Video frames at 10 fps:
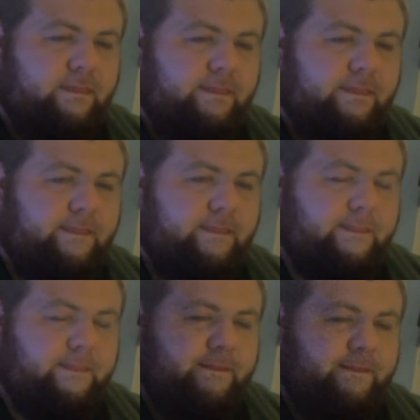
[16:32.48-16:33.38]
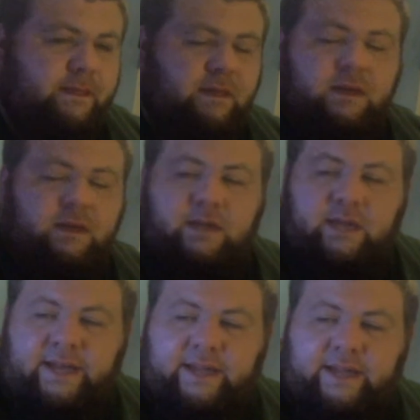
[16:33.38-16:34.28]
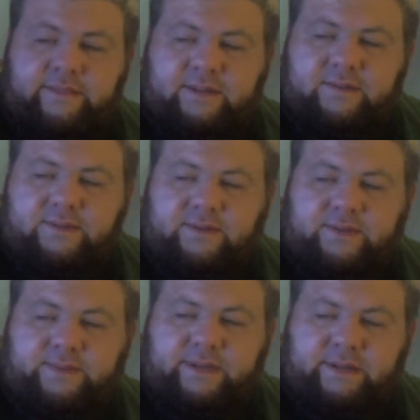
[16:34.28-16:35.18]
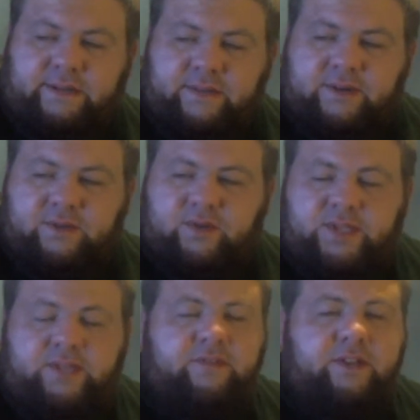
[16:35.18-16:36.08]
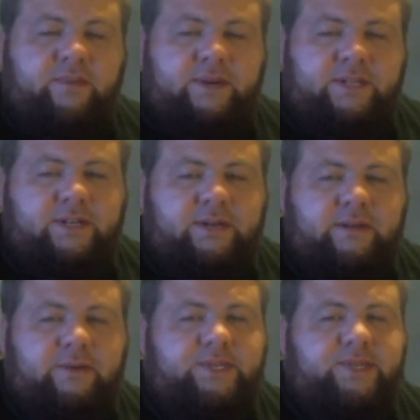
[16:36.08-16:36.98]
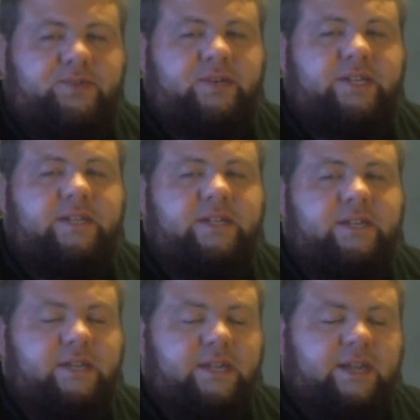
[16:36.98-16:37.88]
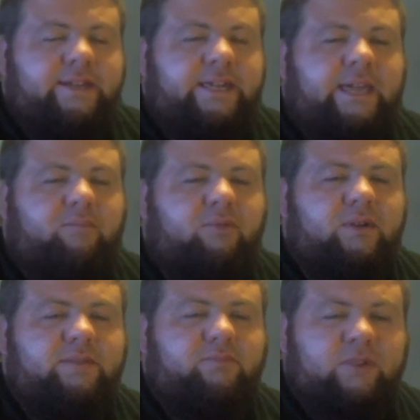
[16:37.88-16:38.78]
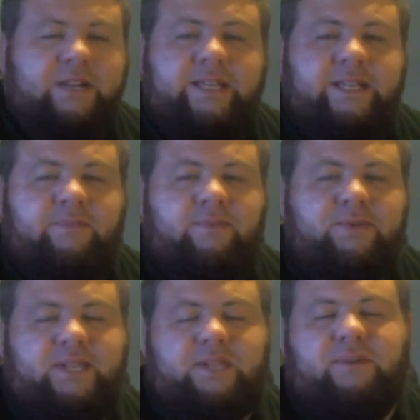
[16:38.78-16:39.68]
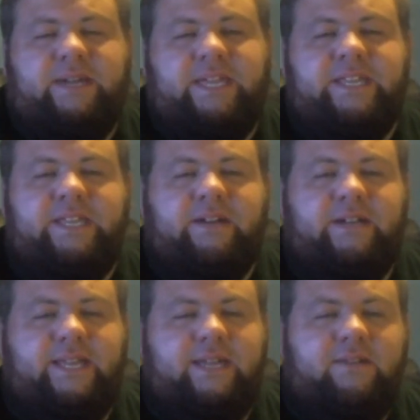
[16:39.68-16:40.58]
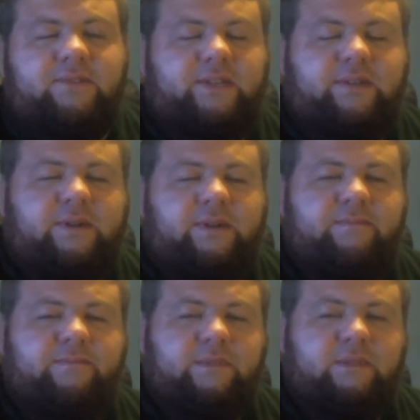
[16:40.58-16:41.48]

And that'll do it. It's been another interesting video by Time Ghost History, and again brilliantly presented by Indy Nidell. So